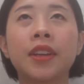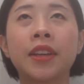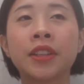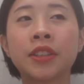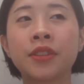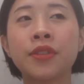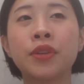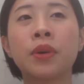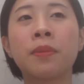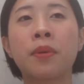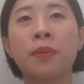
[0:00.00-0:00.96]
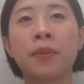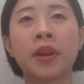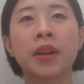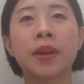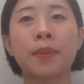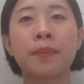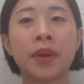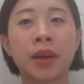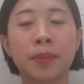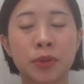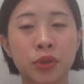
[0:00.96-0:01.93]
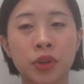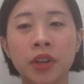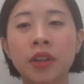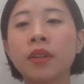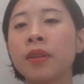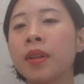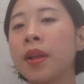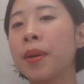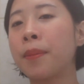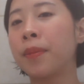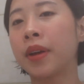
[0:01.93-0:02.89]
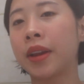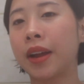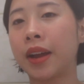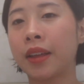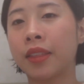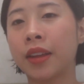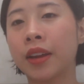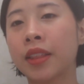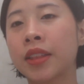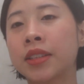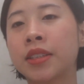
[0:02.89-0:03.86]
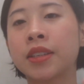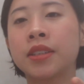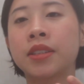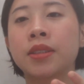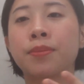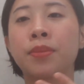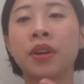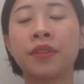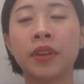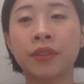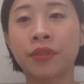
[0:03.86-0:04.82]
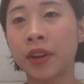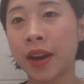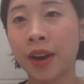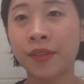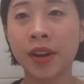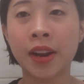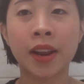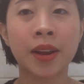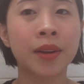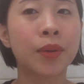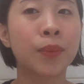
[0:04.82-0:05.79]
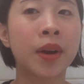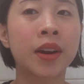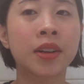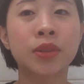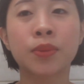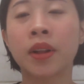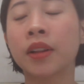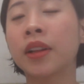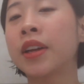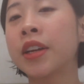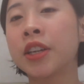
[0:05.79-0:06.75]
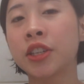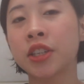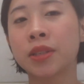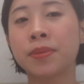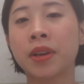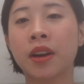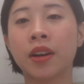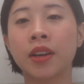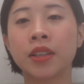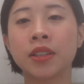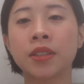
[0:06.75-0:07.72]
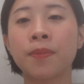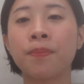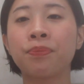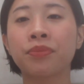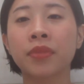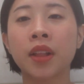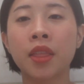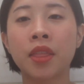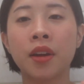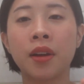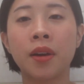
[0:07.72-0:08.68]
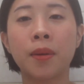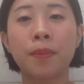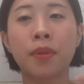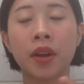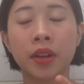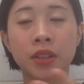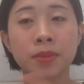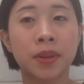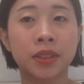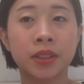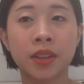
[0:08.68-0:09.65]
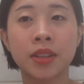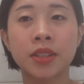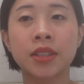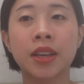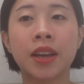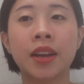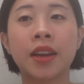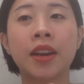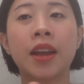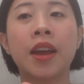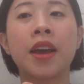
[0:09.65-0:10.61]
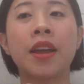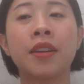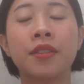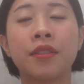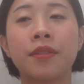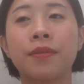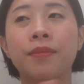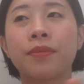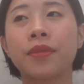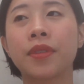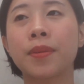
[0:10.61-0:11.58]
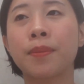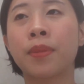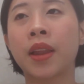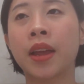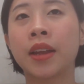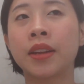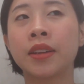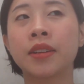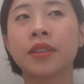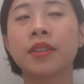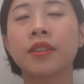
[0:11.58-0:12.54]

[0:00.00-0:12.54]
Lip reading: interview appropriate makeup tutorial, but I think this is perfect for everyday wear as well, just because the product melts into the skin and blend